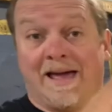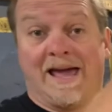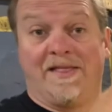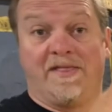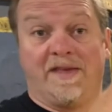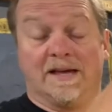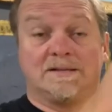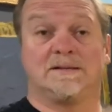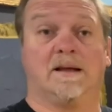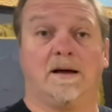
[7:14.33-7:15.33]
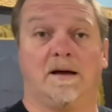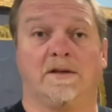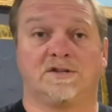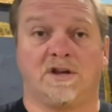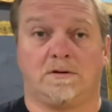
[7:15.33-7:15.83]
and this, the,
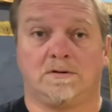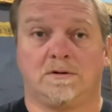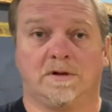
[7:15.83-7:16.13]
the, so,